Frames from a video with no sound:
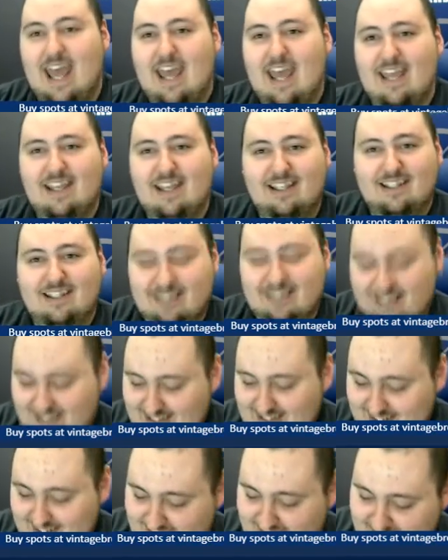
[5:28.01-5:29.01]
A?
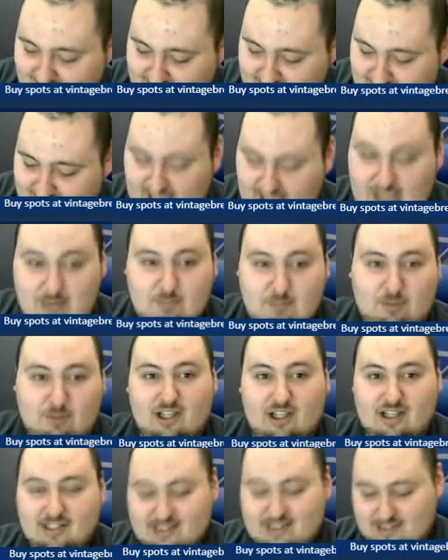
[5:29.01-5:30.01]
A
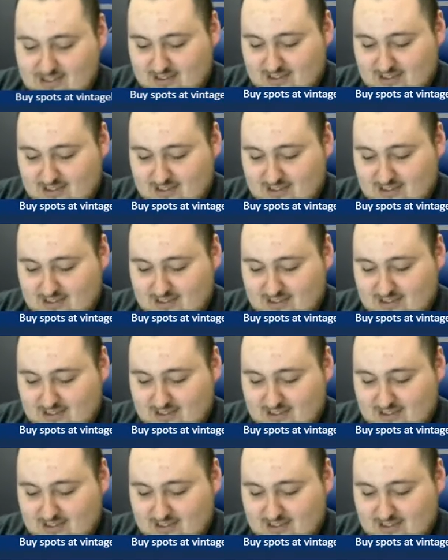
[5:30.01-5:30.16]
plus.